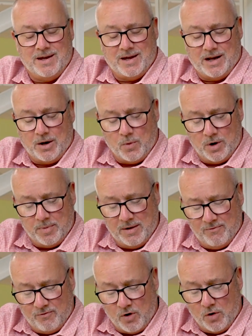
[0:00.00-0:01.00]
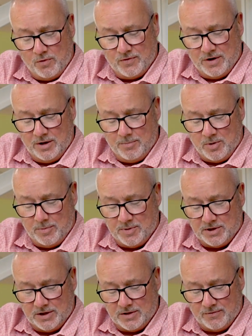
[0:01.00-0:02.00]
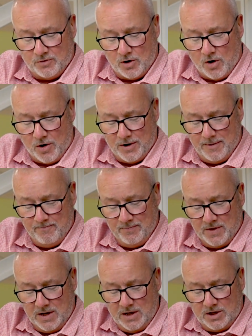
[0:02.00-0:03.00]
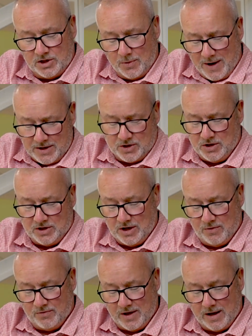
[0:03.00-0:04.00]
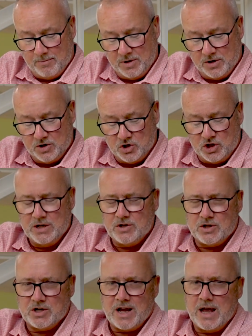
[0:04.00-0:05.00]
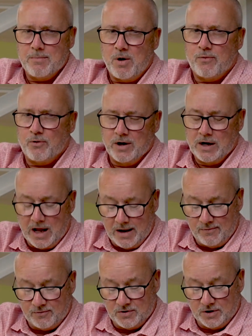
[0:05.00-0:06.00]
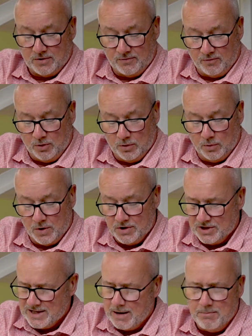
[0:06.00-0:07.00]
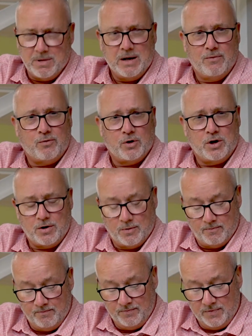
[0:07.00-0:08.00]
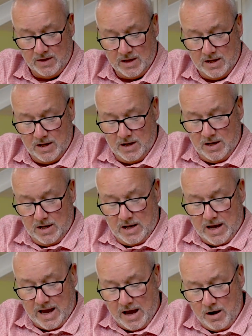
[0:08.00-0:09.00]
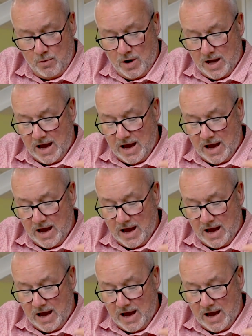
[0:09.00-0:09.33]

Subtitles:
And I want to be involved in the purposes of God. So ask yourself that, because Jesus came offering life to the full. What does that mean for you? How